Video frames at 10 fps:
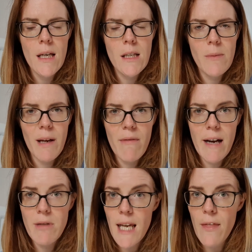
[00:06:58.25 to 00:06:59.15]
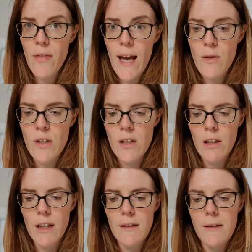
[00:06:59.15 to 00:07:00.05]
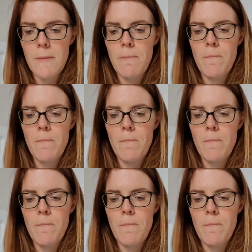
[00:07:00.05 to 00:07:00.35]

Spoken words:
to be around 10,000 ducats.